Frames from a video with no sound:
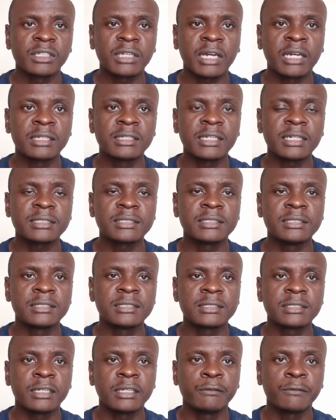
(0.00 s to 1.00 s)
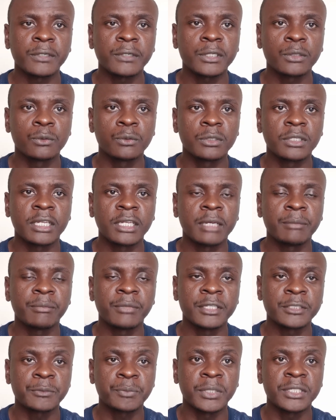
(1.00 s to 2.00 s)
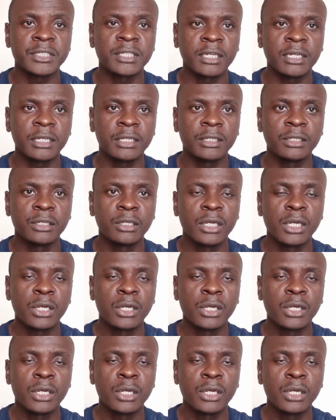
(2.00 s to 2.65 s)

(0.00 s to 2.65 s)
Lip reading: and that is a very good game, especially